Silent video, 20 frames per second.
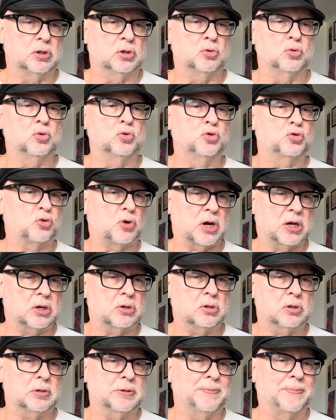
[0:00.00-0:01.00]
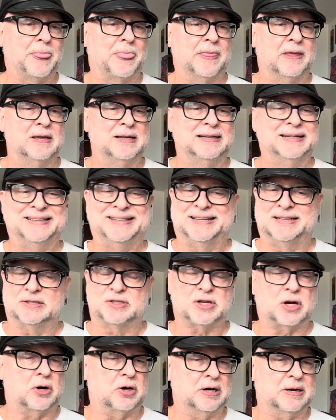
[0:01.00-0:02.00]
Outreger,
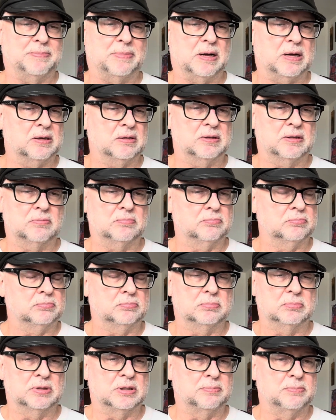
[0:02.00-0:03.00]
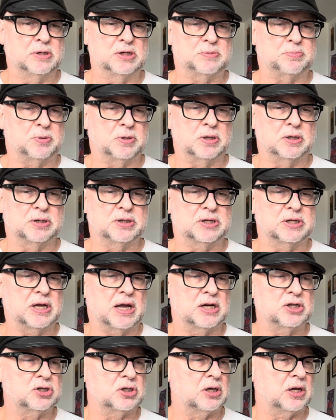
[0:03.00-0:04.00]
sorry about the
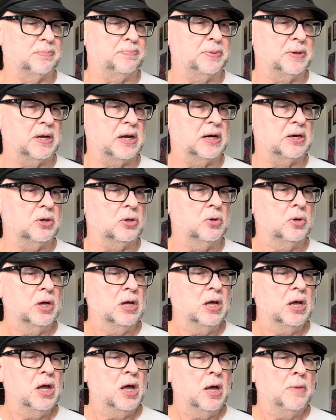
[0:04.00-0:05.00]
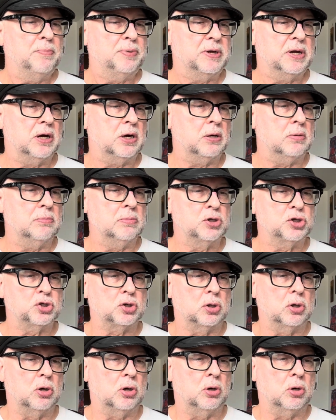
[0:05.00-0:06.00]
mispronunciation, on piano. Pierre
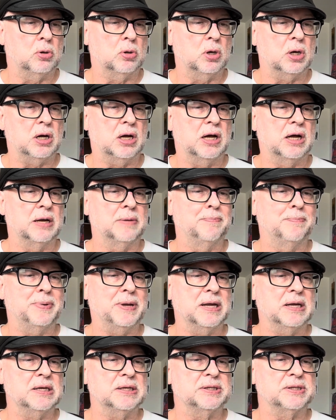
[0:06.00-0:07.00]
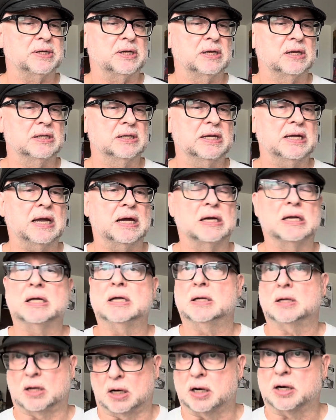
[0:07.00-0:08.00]
Michelot on bass, and
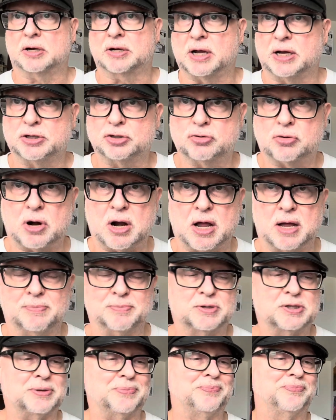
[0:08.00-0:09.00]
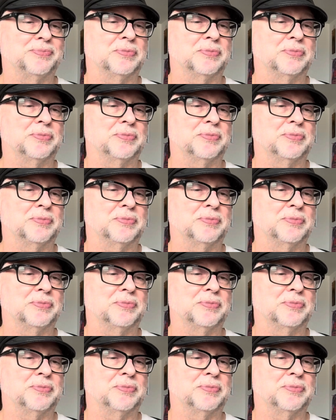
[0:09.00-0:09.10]
Kenny Clark on drums.